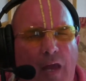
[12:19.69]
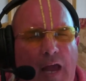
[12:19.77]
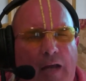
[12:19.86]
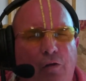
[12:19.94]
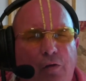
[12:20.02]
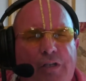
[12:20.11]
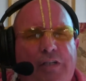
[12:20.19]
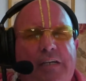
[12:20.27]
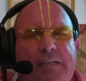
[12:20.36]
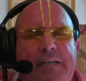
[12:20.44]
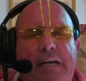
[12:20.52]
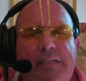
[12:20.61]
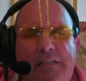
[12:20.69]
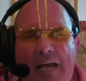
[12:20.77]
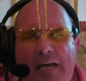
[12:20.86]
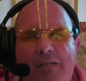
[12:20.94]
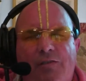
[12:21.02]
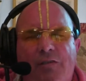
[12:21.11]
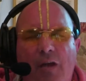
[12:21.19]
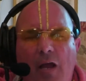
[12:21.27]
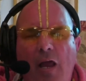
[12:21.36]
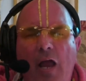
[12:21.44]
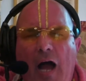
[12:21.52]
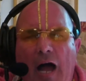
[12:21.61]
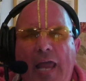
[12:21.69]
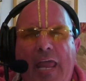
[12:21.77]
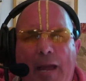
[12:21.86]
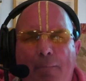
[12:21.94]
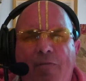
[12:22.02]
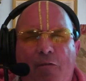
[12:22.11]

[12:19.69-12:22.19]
And Krishna says, yes, I am